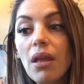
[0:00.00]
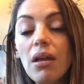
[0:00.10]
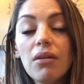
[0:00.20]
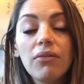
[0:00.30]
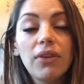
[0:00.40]

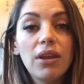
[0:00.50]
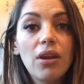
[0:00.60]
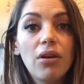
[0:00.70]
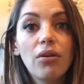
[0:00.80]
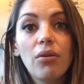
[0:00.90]
a
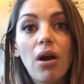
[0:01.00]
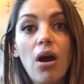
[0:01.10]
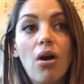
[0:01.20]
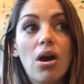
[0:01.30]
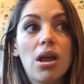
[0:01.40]
video
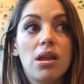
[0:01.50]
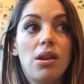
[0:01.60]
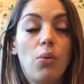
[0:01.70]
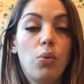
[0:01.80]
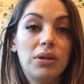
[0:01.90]

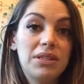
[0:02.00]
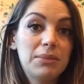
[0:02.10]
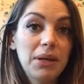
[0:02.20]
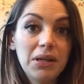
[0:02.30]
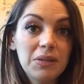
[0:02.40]
on what's
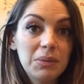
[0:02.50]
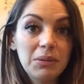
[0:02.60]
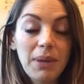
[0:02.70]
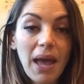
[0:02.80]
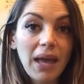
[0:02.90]
in my
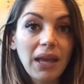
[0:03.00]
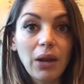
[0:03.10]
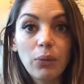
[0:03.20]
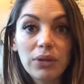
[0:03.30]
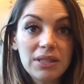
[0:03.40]
hospital bag
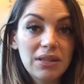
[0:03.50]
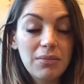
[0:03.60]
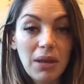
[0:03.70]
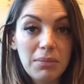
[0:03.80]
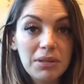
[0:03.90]
and what's in the
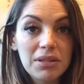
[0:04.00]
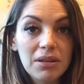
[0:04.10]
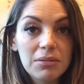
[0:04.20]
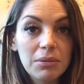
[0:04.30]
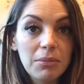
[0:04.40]
baby's
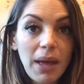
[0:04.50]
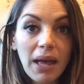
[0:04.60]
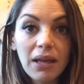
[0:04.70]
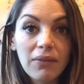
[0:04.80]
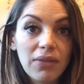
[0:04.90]
hospital
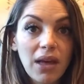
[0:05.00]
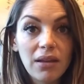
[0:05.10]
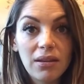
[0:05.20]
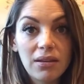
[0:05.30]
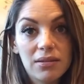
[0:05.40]
bag, if
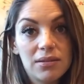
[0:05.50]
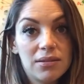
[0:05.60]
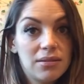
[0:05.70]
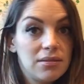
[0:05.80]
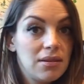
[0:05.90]
that
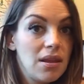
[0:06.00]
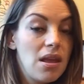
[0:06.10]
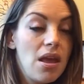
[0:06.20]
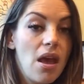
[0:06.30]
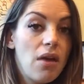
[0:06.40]
is
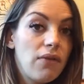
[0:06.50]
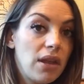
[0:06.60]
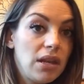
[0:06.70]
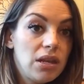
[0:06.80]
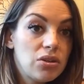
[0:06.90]
of
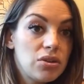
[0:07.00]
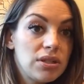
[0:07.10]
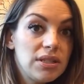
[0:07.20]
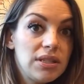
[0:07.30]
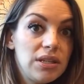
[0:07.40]
any
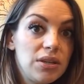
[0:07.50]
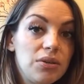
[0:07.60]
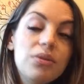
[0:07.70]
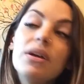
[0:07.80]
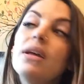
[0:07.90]
interest to
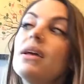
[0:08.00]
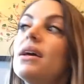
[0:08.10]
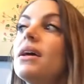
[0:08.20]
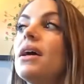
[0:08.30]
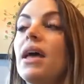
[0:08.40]
you,
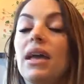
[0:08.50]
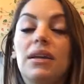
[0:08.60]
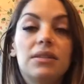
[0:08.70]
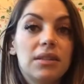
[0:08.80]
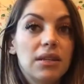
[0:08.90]

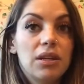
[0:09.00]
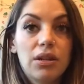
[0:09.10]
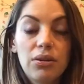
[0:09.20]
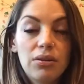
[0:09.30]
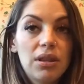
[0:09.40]
and
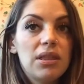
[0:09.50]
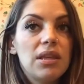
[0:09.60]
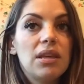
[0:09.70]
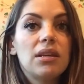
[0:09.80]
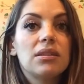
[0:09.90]
include the
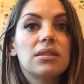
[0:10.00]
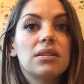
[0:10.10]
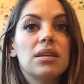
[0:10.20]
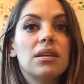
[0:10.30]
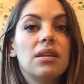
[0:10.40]

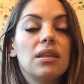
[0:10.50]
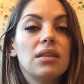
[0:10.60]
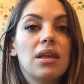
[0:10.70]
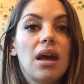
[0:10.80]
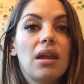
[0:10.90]
things
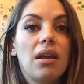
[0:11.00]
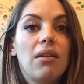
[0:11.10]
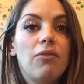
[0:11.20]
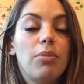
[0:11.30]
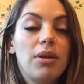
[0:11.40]
that
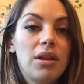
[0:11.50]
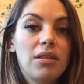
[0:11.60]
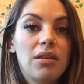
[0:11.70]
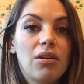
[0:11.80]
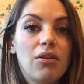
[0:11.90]
I've put
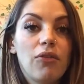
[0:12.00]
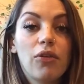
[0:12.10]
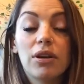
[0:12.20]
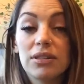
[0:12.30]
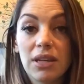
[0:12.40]
in there
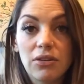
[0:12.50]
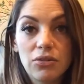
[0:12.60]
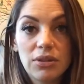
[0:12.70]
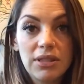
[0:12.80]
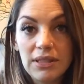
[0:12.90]
for a
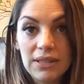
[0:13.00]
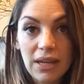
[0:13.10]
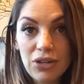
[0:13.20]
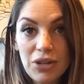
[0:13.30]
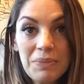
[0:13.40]
scheduled
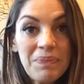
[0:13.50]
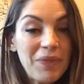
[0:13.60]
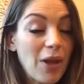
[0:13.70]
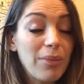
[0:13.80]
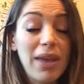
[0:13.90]
C-section.
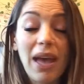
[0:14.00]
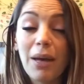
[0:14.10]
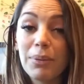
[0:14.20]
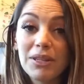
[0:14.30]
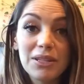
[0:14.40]
I'll be
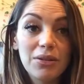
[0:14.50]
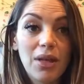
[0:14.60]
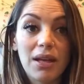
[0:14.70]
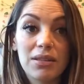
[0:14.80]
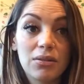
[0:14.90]
happy to do
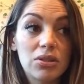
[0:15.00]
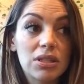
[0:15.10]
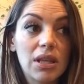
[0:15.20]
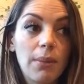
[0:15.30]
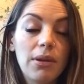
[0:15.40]
that. So
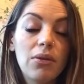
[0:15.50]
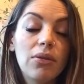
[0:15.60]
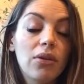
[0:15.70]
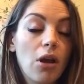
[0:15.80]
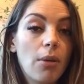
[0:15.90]
just let me know
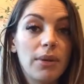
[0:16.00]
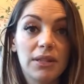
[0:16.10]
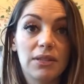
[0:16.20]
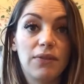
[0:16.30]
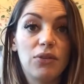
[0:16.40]
in the
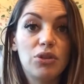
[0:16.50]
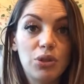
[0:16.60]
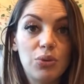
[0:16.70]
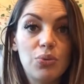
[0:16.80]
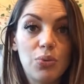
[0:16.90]
comments if you
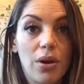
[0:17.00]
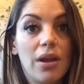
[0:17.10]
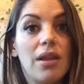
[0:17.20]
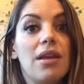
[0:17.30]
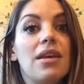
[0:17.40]
do
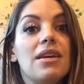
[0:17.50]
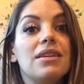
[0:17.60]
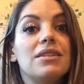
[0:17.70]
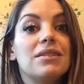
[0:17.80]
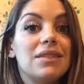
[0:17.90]
want
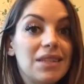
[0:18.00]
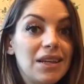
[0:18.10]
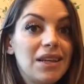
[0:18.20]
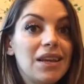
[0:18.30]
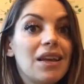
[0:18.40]
to
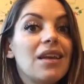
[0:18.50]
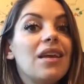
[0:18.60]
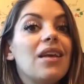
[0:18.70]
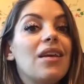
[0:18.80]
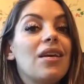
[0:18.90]
see
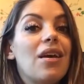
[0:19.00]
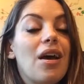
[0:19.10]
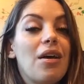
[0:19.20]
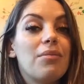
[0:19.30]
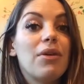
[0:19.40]

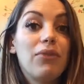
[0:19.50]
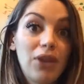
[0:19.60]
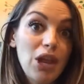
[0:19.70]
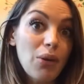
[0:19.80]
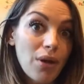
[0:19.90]
a
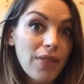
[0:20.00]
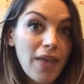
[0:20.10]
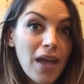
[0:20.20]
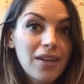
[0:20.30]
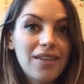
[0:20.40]
video on
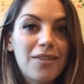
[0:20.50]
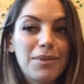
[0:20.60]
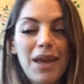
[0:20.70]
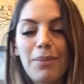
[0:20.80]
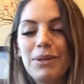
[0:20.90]
that. I'll
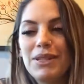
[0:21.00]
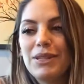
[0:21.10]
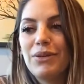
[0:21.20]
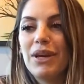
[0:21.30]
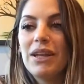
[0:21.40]
be happy to
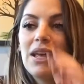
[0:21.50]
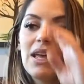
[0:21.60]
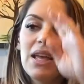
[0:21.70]
do it.